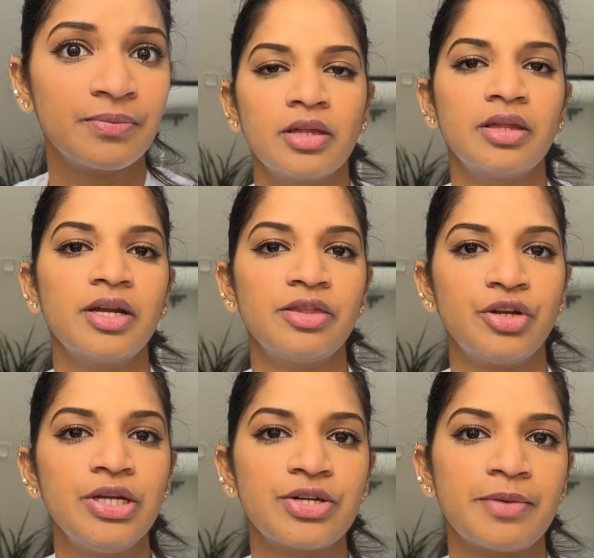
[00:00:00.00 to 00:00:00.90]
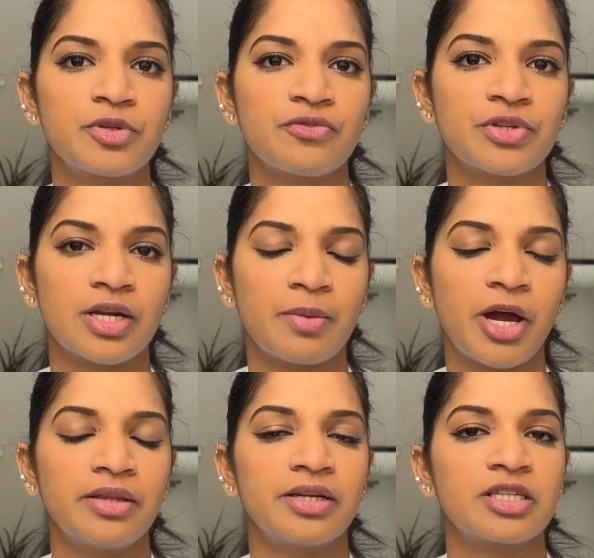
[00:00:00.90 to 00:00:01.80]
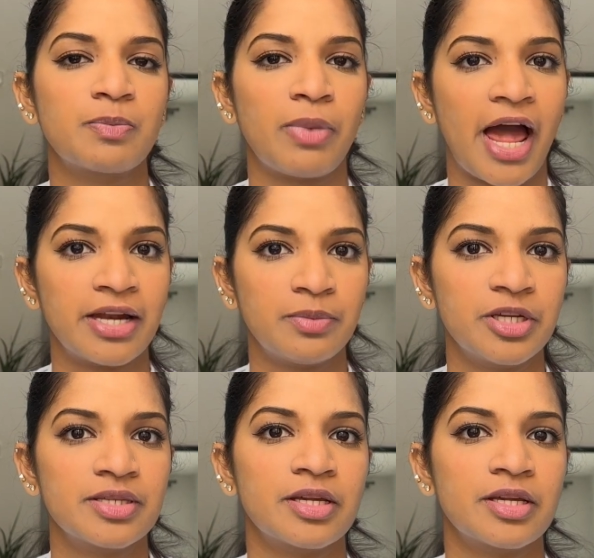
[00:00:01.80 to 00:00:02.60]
And there are three types of ceramide, that is plant-based,